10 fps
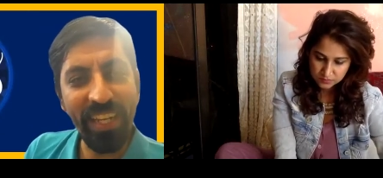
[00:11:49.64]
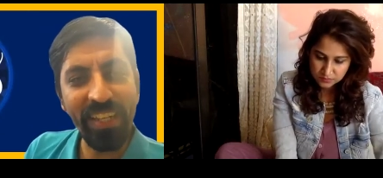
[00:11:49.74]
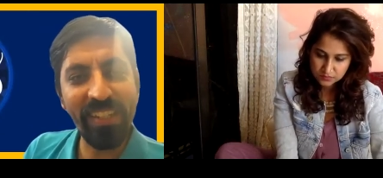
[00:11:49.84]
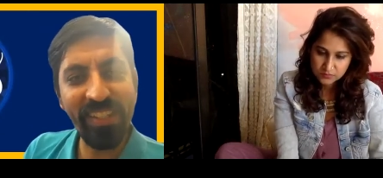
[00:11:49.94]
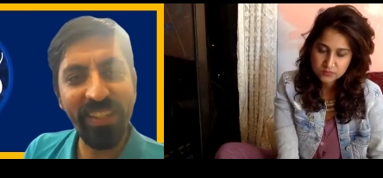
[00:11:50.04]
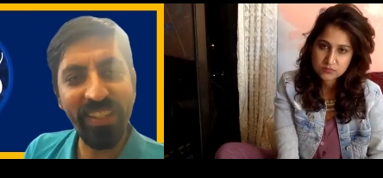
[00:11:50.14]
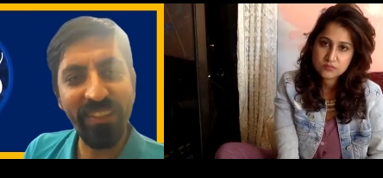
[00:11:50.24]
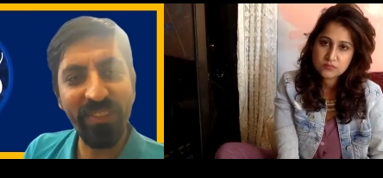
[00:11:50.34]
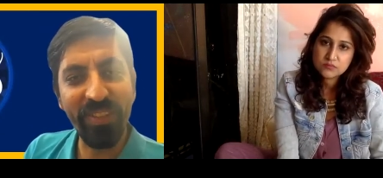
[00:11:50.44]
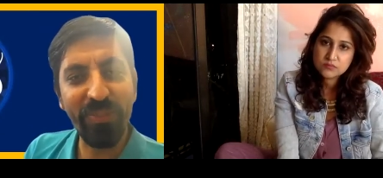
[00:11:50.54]
Speaker 1: is
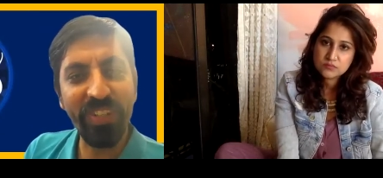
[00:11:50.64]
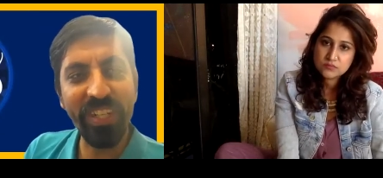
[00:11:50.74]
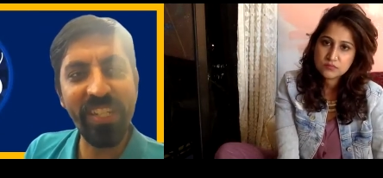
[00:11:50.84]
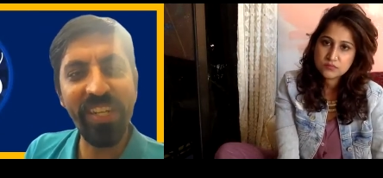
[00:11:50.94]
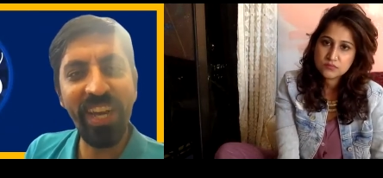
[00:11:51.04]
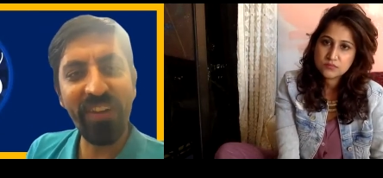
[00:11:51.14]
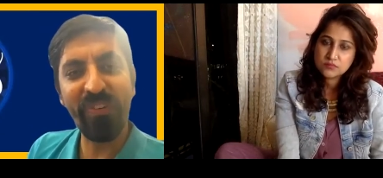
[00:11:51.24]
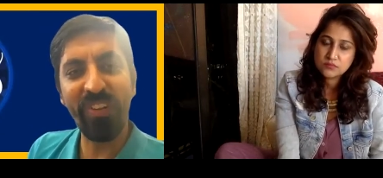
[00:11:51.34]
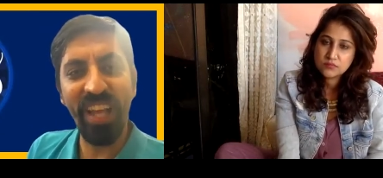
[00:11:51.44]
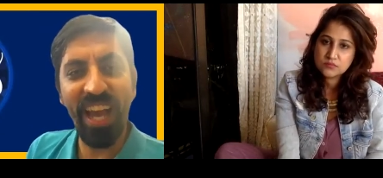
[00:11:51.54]
the, the first
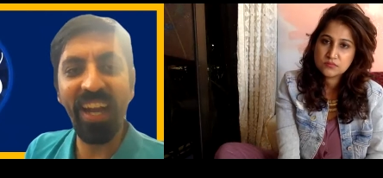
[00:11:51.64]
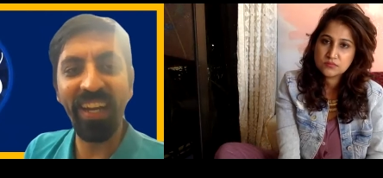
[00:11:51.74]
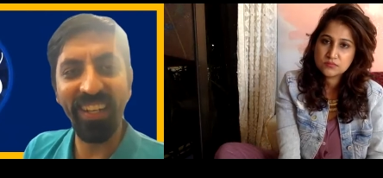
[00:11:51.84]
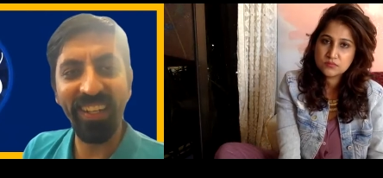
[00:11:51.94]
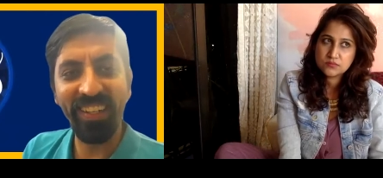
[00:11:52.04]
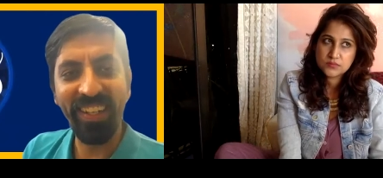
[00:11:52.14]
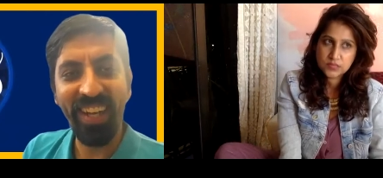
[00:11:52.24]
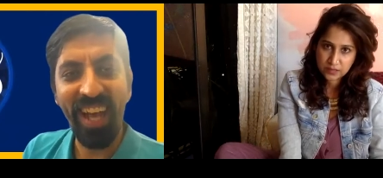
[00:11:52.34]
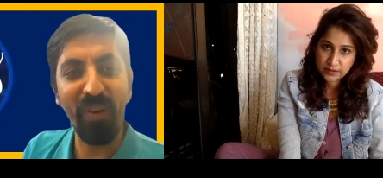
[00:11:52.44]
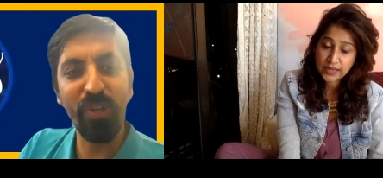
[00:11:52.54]
aid for that?
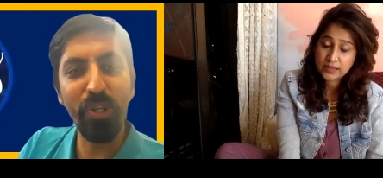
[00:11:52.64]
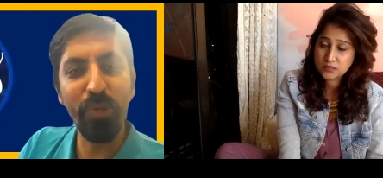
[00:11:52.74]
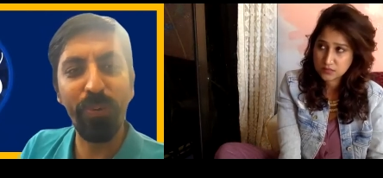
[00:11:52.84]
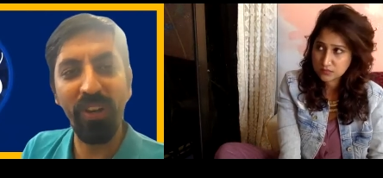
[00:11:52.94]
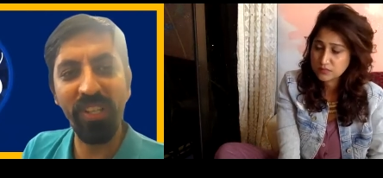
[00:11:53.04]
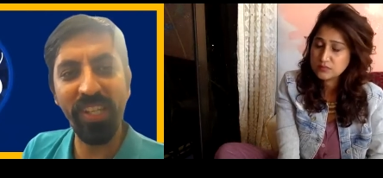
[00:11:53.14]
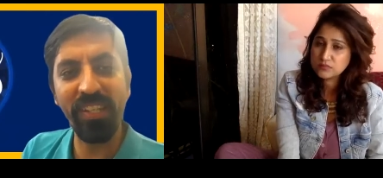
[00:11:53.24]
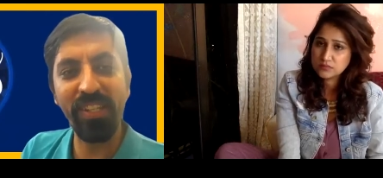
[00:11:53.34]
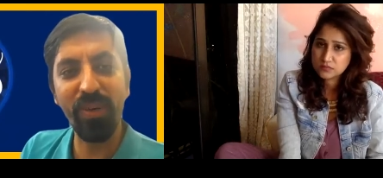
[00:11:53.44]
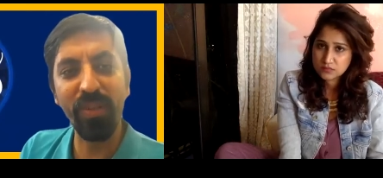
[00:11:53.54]
Correct. How do you
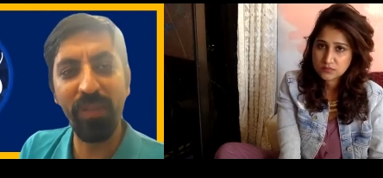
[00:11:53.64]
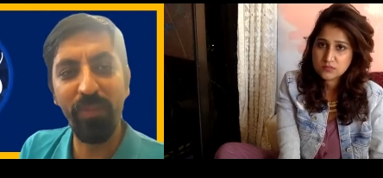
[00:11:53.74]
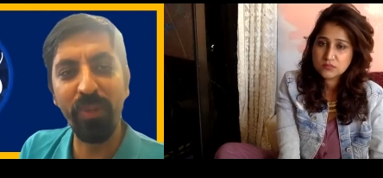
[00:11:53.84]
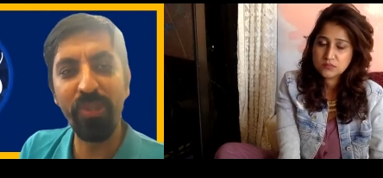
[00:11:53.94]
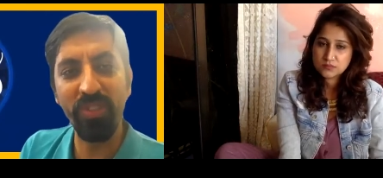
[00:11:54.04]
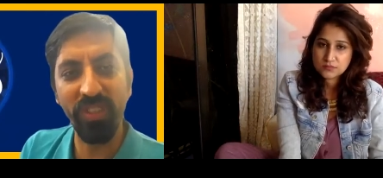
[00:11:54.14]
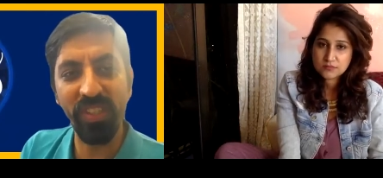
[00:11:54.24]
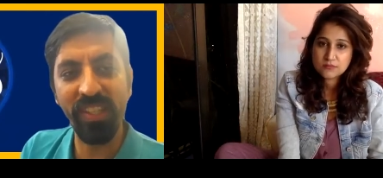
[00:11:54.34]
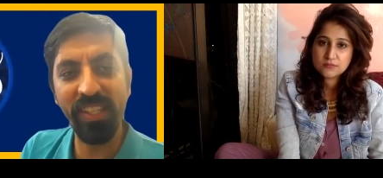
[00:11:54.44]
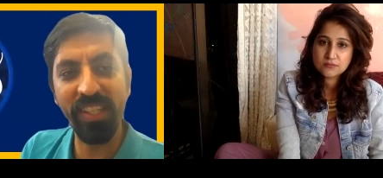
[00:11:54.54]
process those
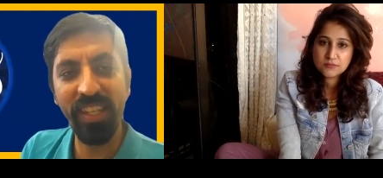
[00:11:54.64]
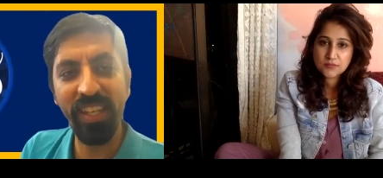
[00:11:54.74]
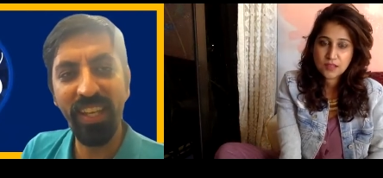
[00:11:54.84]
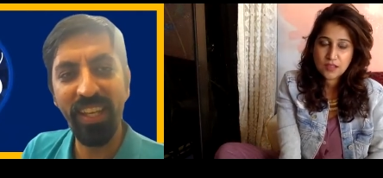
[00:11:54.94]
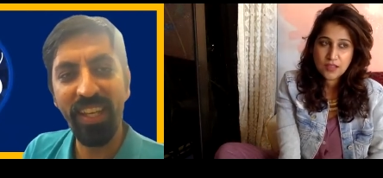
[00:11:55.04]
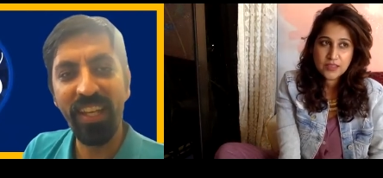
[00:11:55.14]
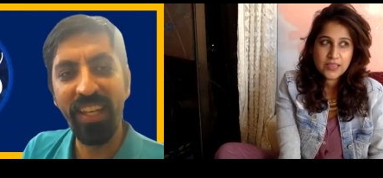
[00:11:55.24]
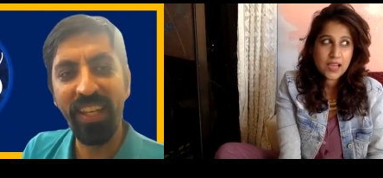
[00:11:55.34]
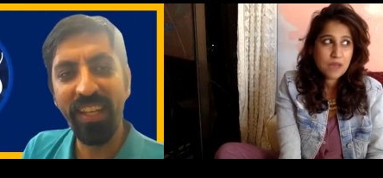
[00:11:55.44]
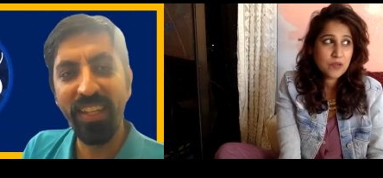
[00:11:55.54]
emotions?
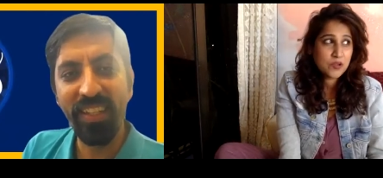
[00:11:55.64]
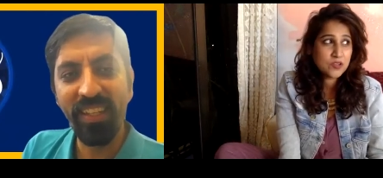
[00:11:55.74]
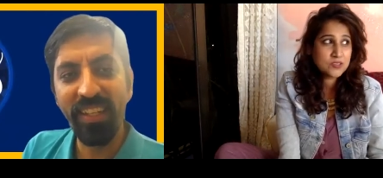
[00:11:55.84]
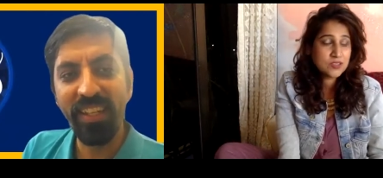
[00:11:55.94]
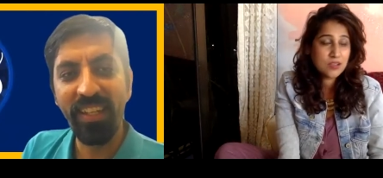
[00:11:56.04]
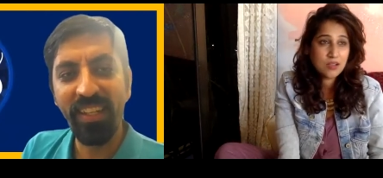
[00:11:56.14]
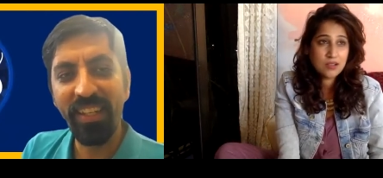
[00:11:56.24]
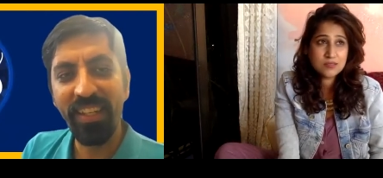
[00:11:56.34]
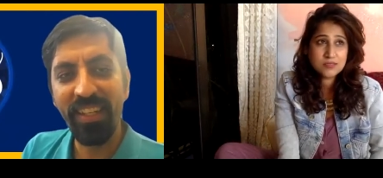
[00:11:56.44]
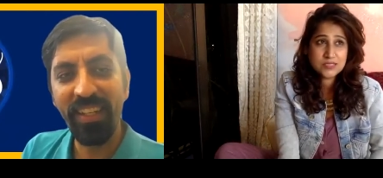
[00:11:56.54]
Speaker 2: Yeah, because
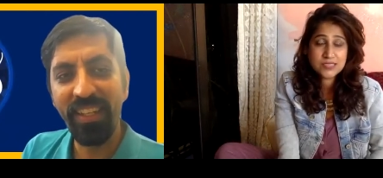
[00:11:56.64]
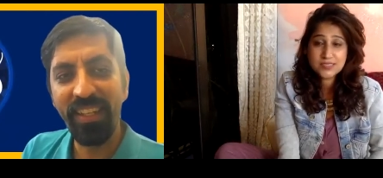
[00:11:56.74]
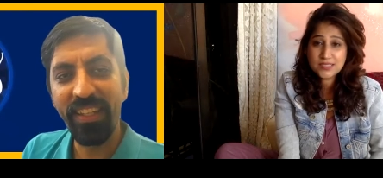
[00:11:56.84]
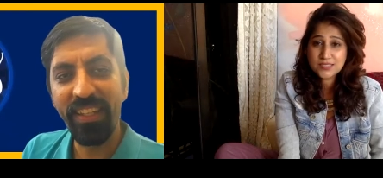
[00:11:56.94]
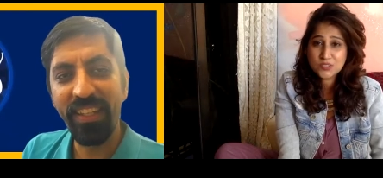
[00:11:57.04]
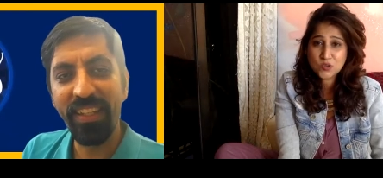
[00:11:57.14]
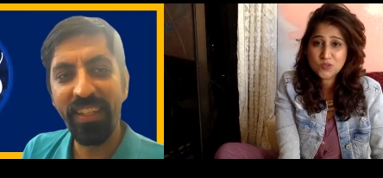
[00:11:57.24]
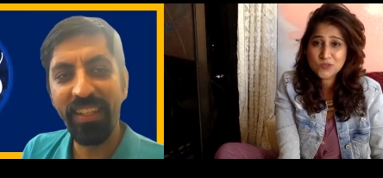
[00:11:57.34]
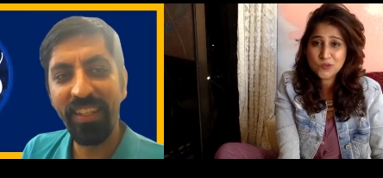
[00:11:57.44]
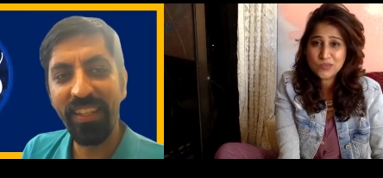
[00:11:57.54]
uh, sticks and
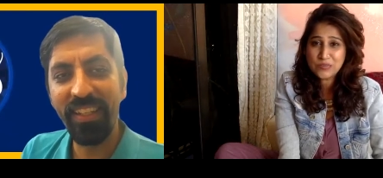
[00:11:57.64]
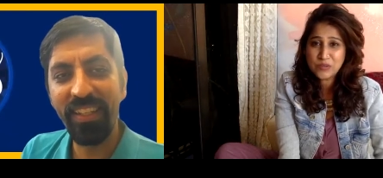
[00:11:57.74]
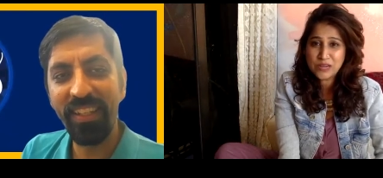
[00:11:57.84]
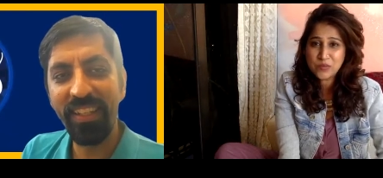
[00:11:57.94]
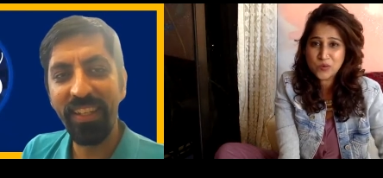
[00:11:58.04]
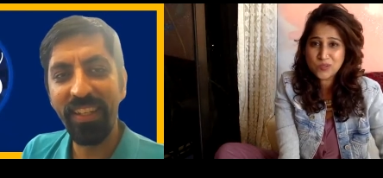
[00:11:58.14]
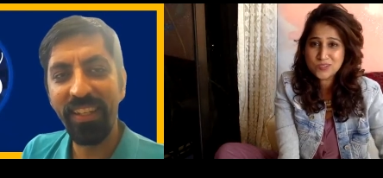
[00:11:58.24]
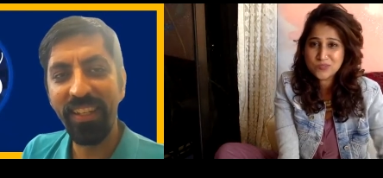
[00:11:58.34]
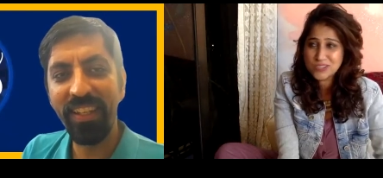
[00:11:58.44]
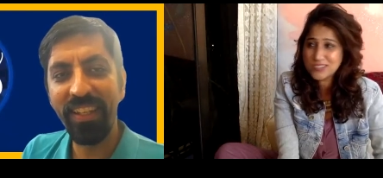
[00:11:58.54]
stones only break
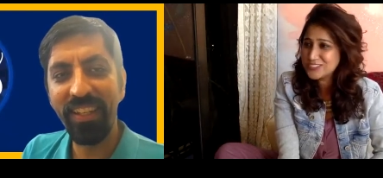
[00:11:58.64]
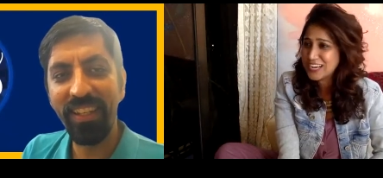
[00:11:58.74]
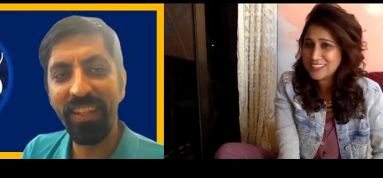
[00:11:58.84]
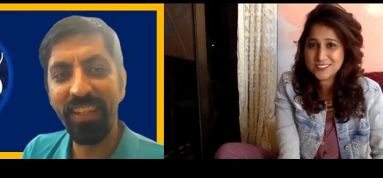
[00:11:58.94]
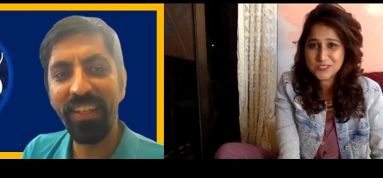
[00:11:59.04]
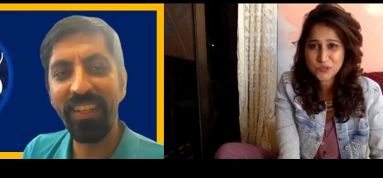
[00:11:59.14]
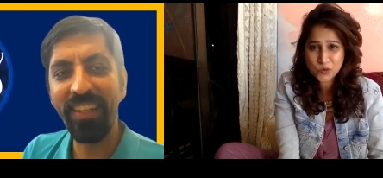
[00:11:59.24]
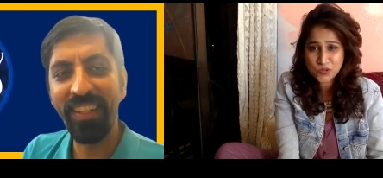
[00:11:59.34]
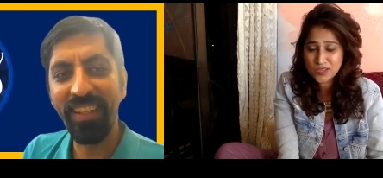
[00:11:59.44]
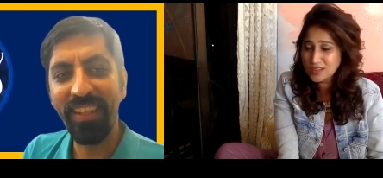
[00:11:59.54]
bones, words shatter the
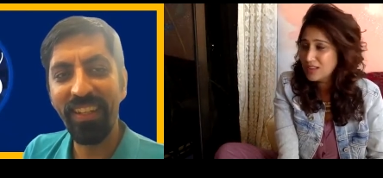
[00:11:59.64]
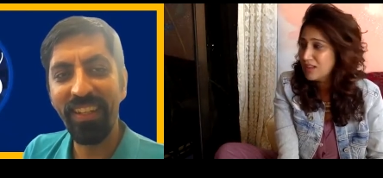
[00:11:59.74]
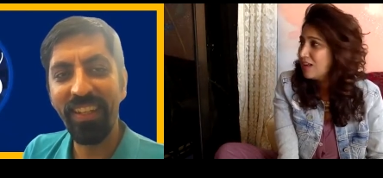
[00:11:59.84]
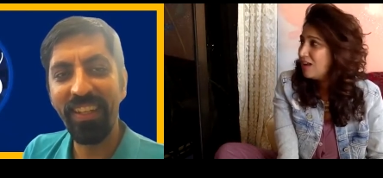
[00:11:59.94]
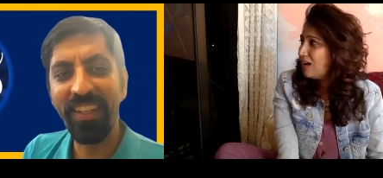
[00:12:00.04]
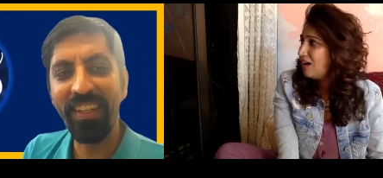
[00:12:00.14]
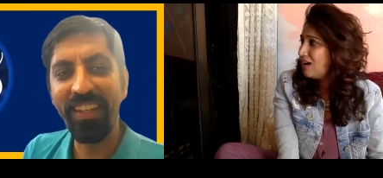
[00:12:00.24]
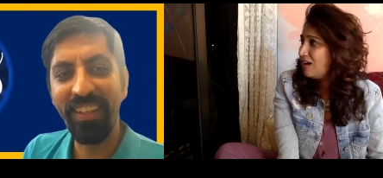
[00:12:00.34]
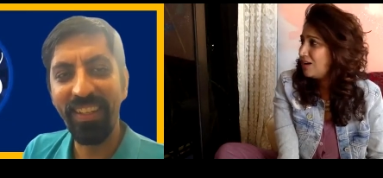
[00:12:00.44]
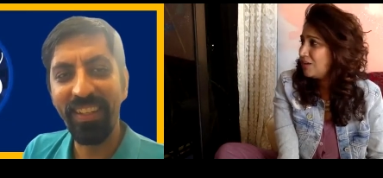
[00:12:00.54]
soul.
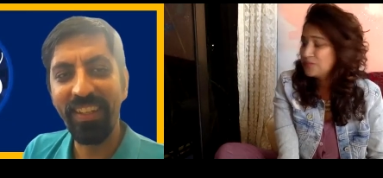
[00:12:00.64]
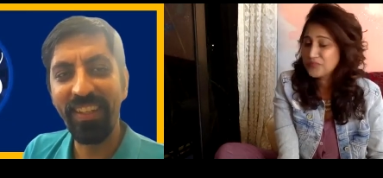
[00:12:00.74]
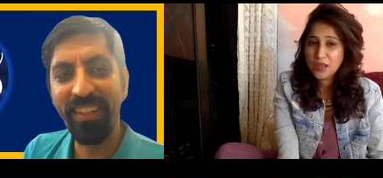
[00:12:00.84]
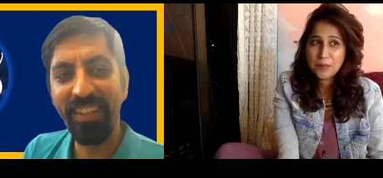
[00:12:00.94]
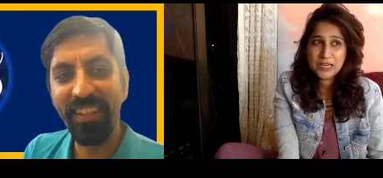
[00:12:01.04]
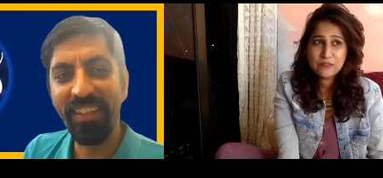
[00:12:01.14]
Uh, but